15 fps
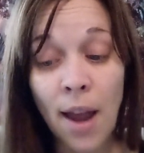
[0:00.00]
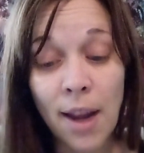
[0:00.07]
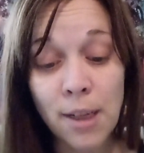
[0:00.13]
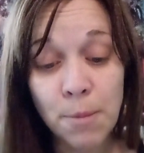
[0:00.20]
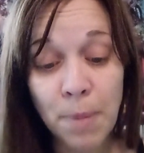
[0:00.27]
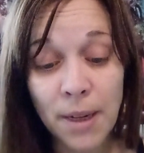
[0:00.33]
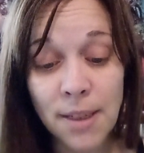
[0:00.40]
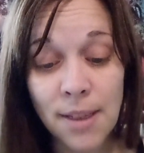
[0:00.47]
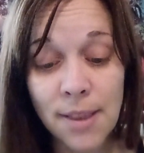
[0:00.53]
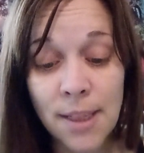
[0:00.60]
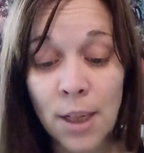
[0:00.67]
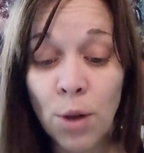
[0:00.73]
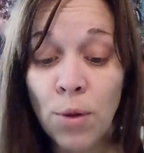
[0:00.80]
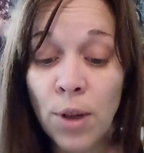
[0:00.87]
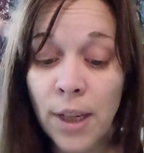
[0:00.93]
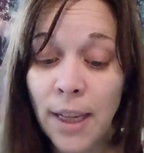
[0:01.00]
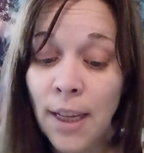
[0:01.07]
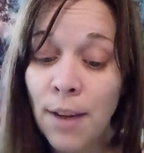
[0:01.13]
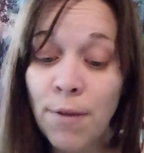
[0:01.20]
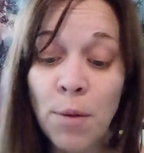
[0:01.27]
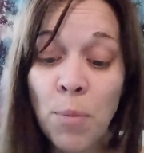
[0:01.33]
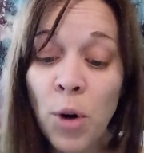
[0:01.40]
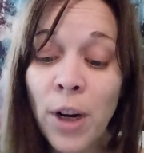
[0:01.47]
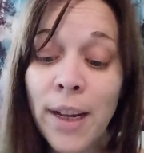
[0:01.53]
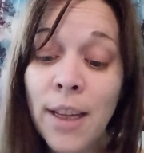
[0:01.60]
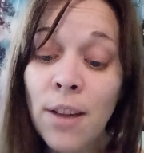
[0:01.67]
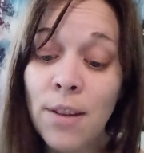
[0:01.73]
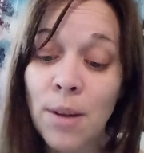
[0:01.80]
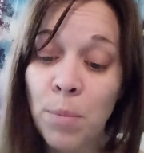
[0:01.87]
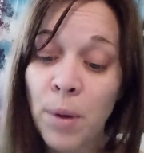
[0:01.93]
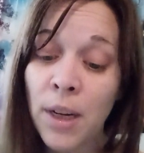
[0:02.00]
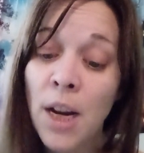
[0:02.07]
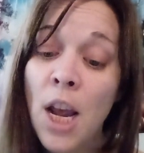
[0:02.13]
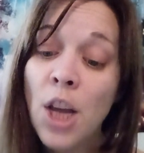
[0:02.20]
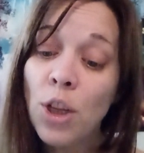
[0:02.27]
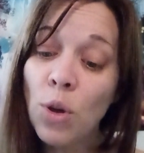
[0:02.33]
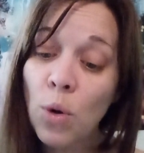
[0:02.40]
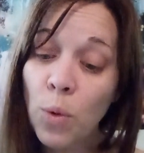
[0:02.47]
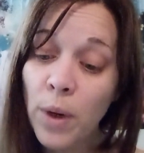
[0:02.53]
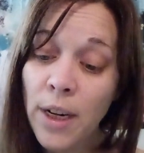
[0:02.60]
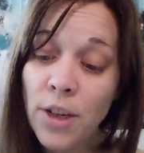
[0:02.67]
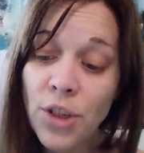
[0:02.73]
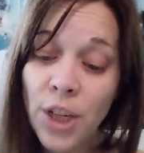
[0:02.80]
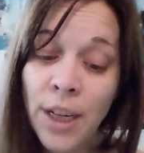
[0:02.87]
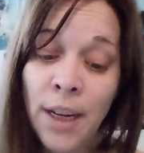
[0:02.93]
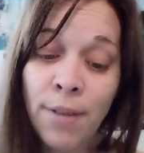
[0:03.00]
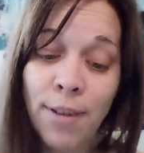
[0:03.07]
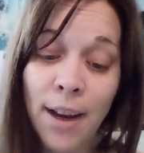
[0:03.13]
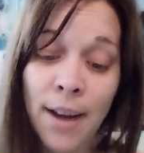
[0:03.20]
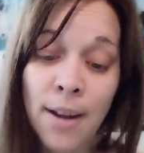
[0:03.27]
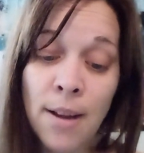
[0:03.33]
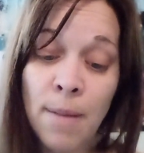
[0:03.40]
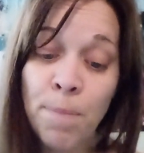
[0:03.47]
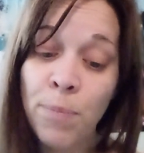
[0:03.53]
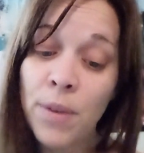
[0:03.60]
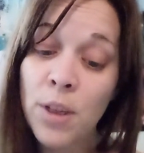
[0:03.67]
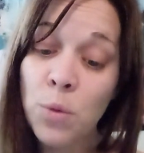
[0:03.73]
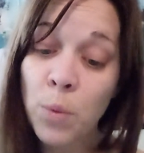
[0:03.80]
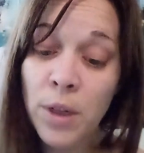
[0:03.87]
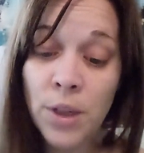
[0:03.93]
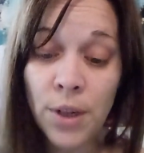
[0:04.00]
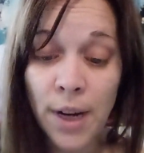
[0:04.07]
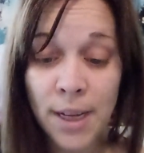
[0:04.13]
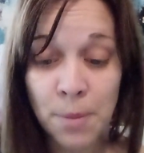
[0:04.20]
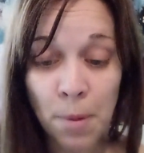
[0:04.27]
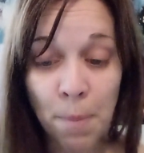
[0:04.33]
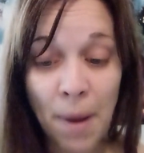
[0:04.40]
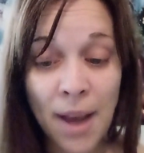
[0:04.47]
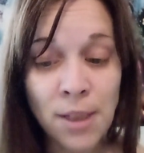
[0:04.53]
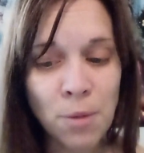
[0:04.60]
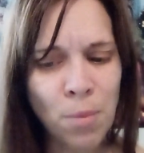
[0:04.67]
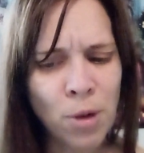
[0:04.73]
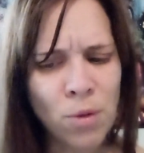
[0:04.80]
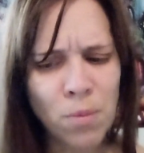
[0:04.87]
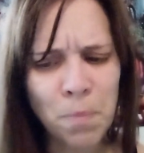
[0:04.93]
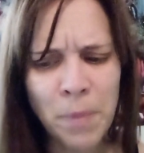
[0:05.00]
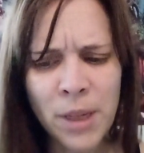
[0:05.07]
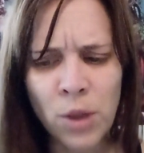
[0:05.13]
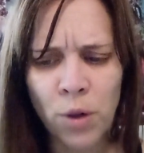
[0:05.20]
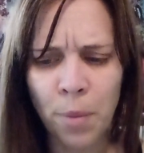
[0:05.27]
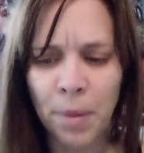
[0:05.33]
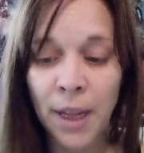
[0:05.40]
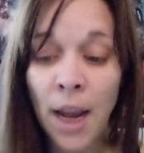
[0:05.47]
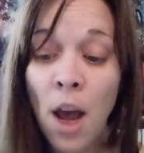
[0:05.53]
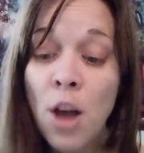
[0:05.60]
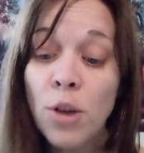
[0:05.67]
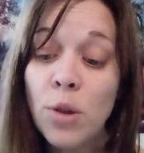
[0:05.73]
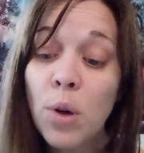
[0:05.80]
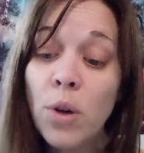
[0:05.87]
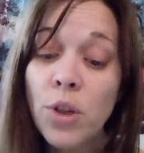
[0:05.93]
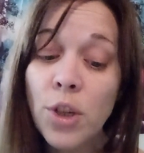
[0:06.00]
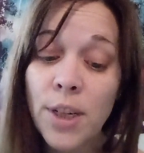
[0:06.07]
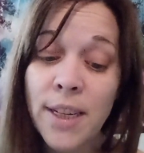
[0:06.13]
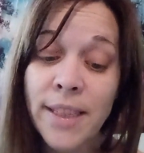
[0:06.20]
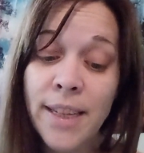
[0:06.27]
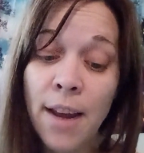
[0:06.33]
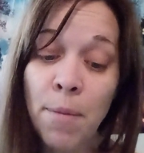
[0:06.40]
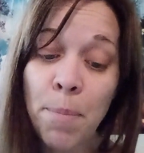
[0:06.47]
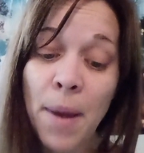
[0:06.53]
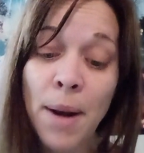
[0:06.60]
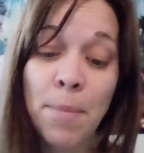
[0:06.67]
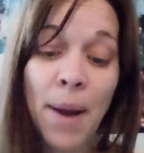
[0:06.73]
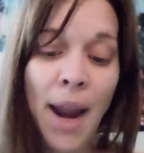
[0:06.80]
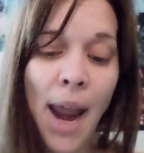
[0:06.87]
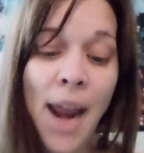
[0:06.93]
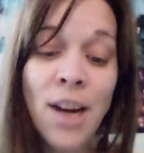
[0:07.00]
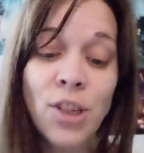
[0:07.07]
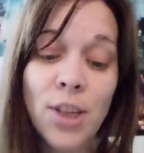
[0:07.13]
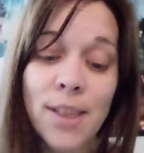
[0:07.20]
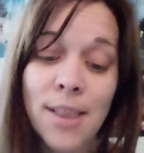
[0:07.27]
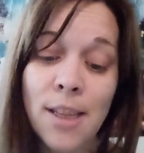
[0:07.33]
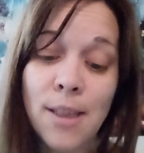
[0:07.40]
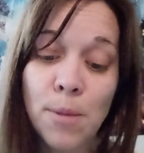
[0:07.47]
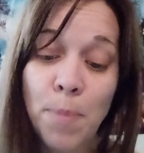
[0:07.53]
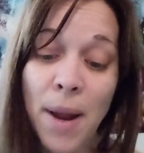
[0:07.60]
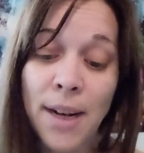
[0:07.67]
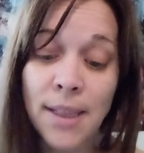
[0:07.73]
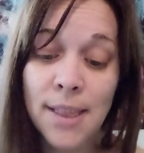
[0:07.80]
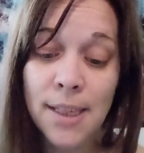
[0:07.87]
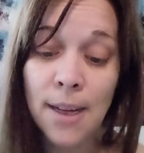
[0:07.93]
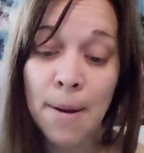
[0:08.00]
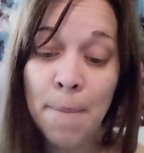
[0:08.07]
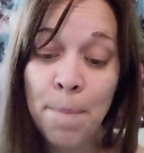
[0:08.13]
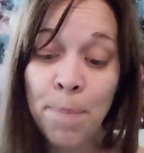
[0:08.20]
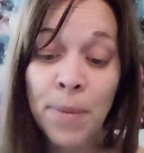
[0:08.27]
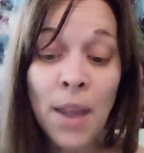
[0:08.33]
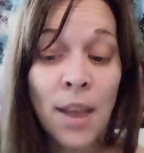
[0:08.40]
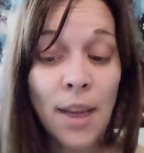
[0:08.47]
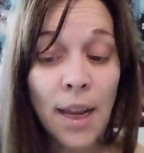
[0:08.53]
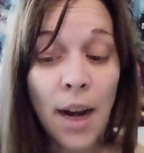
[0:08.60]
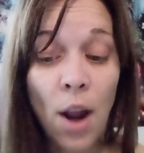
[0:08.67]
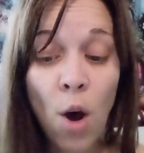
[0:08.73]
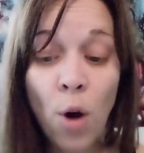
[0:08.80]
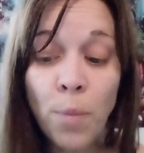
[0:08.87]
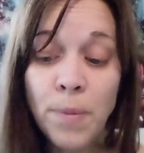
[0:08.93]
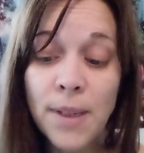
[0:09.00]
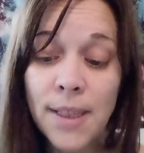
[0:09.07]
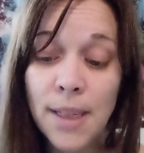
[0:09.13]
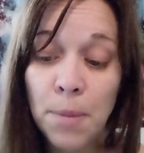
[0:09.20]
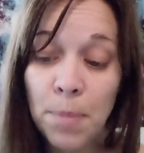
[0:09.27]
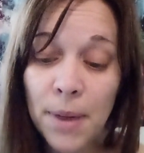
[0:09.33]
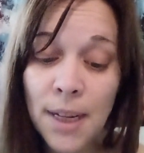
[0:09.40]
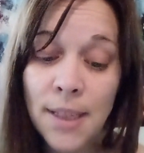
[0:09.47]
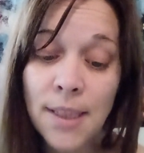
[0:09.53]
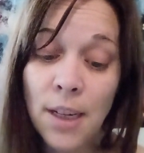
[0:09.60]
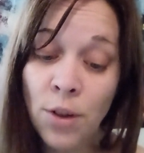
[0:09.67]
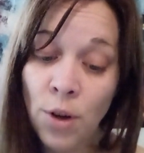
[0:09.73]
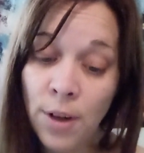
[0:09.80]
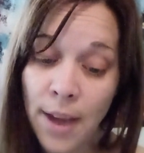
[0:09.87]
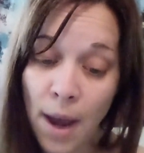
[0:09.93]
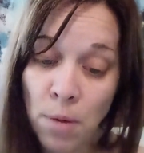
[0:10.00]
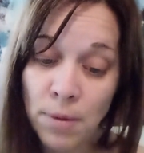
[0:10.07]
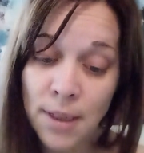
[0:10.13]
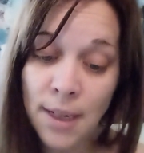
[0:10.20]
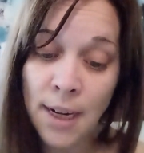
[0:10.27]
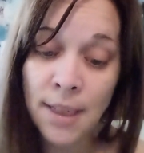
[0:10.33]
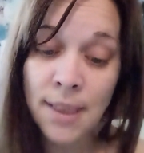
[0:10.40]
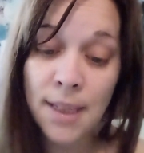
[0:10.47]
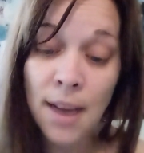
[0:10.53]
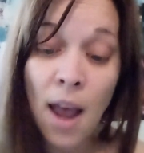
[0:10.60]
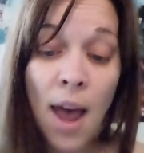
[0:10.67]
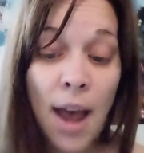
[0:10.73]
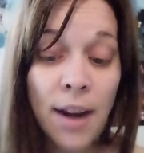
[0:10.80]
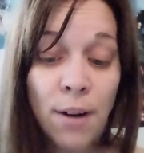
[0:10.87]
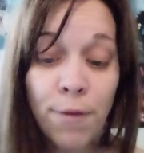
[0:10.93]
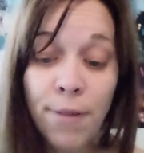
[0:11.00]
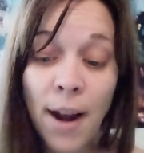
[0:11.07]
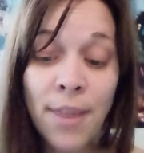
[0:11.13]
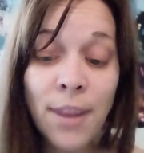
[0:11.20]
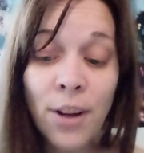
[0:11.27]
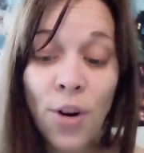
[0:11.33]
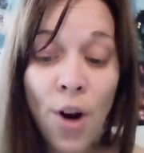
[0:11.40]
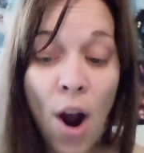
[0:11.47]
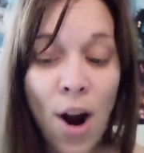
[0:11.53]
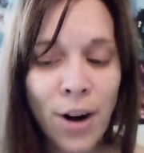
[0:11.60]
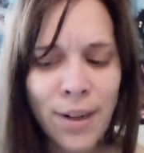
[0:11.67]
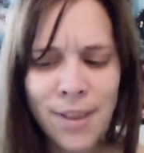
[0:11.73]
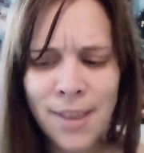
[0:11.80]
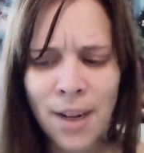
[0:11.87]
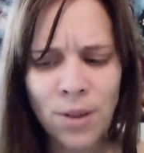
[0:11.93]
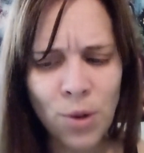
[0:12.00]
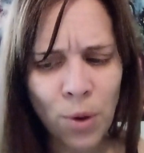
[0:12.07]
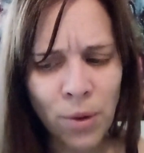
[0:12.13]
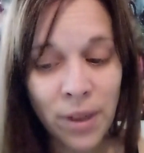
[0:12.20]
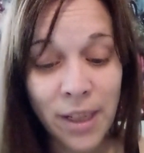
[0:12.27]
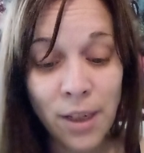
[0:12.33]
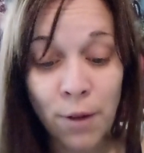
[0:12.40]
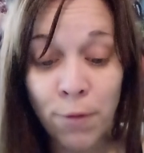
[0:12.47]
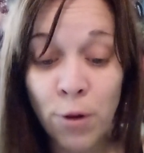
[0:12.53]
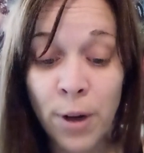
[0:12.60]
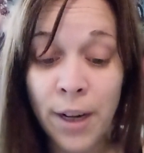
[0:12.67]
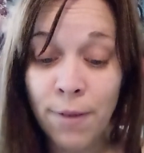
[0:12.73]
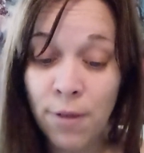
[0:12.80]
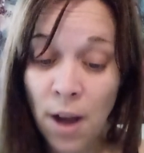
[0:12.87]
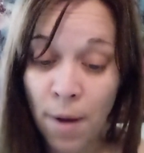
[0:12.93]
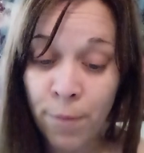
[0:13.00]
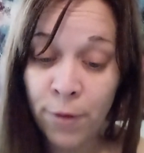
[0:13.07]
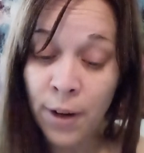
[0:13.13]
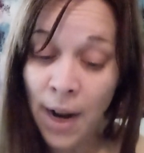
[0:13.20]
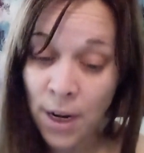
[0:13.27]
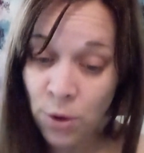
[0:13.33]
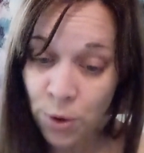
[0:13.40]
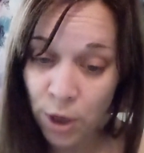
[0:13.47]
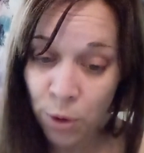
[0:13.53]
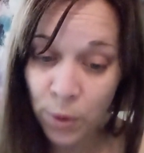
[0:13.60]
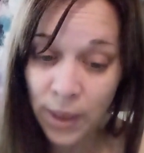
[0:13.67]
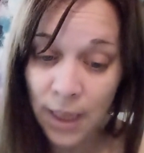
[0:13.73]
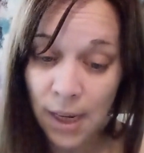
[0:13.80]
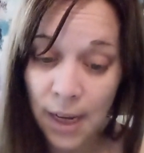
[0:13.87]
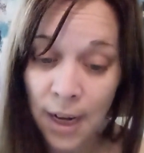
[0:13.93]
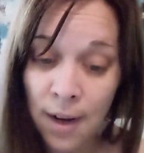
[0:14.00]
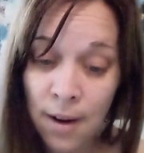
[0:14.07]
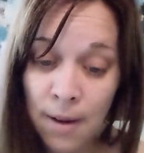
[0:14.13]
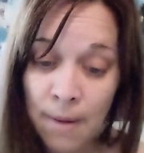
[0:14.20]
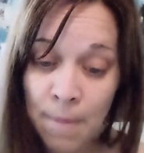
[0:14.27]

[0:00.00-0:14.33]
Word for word: I expect to see you looking even more ill than when you quitted Geneva. This winter has been passed most miserably, tortured as I have been by anxious suspense. Yet I hope to see peace in your countenance, and to find that your heart is not totally devoid of comfort and tranquillity.